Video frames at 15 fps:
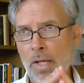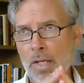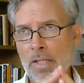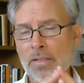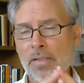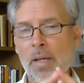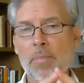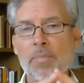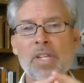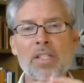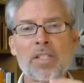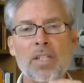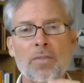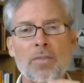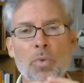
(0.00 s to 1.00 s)
in some
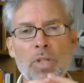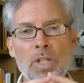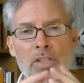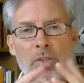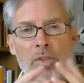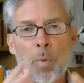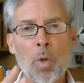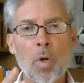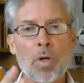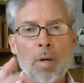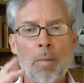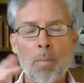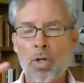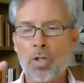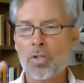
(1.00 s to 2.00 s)
sense, if we explore
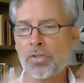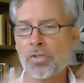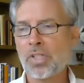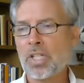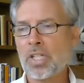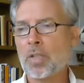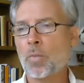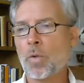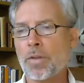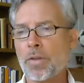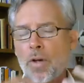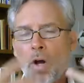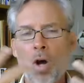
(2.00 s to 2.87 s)
a murder scene with